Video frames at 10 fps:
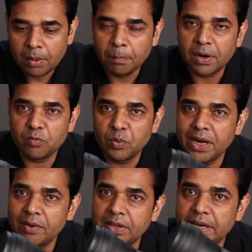but when
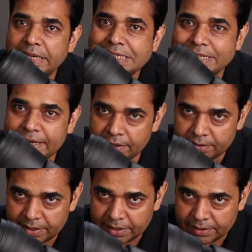I will
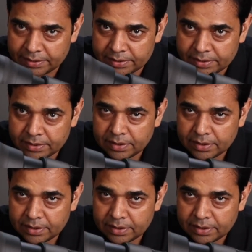extend this